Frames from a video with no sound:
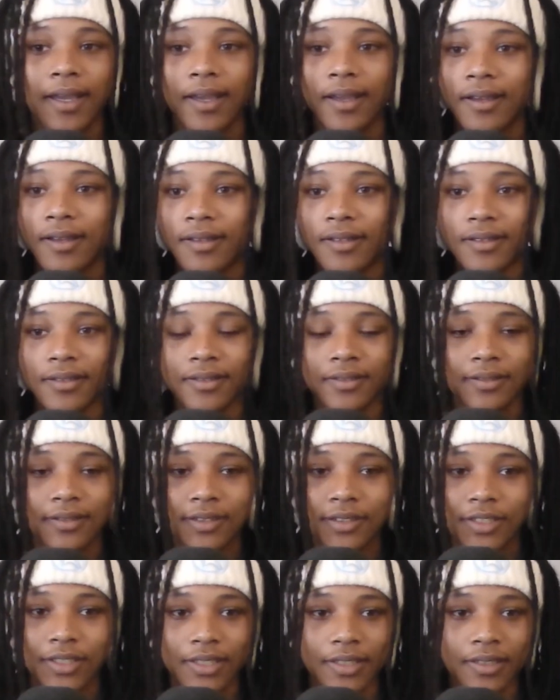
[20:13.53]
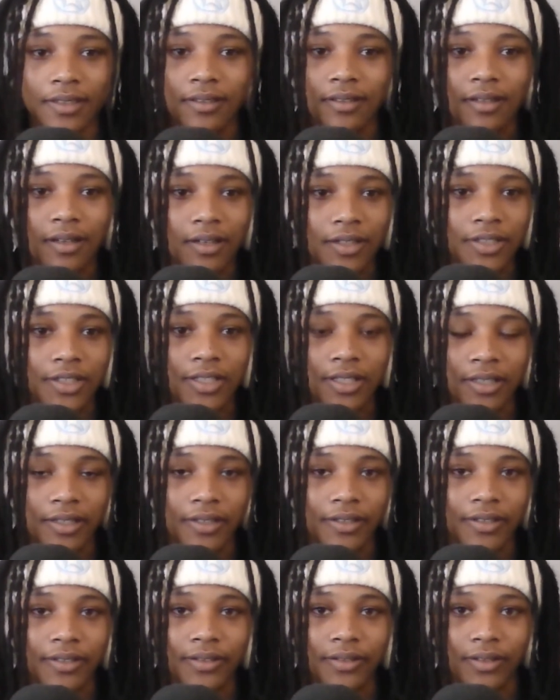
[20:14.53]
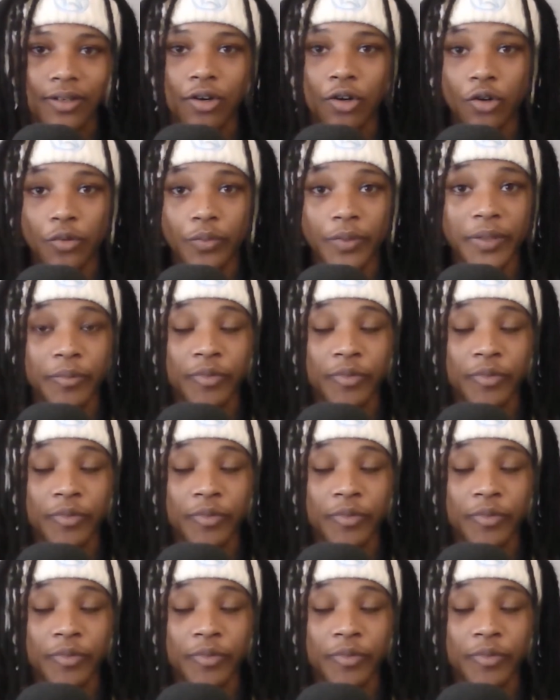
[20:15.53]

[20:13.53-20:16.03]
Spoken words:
And just a long shot here, Hobie